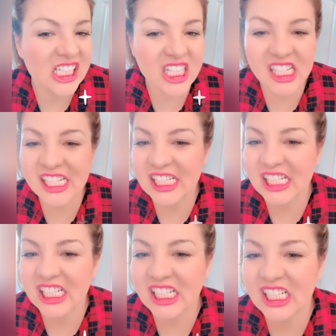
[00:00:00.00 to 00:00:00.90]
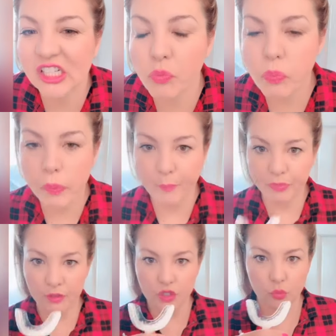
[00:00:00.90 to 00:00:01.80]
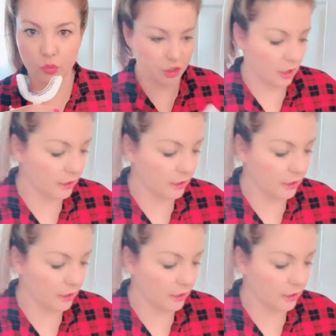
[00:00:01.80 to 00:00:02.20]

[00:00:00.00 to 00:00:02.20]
Okay, teeth. Just wash it